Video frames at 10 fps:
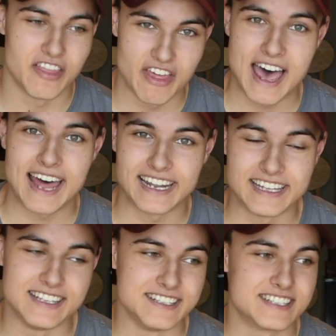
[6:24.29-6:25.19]
That
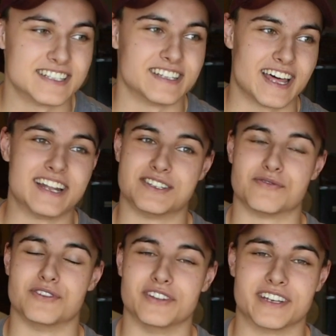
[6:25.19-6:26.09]
is
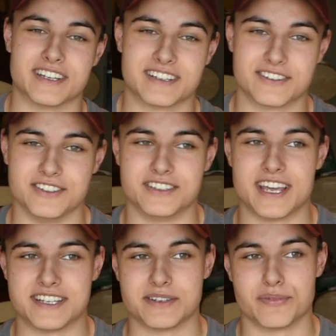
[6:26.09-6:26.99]
a really good
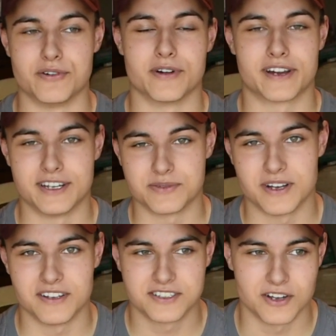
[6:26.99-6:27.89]
tasting pre-workout as well.